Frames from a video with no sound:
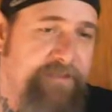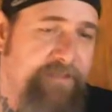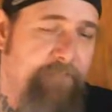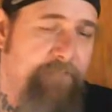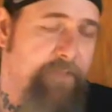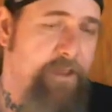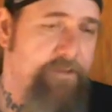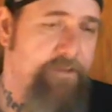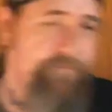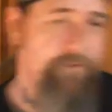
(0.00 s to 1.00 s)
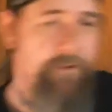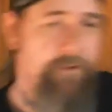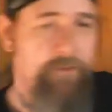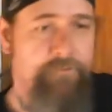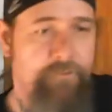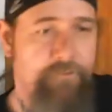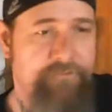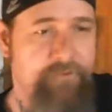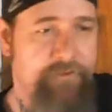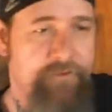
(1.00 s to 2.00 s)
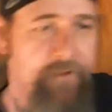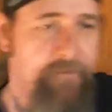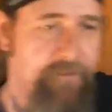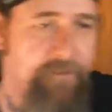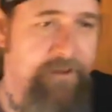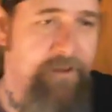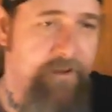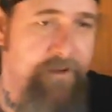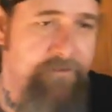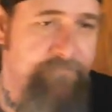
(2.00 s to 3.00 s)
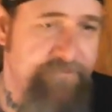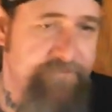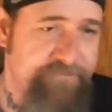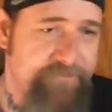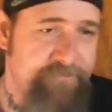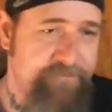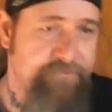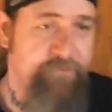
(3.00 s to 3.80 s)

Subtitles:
that box. Those that are not going to let cognitive dissonance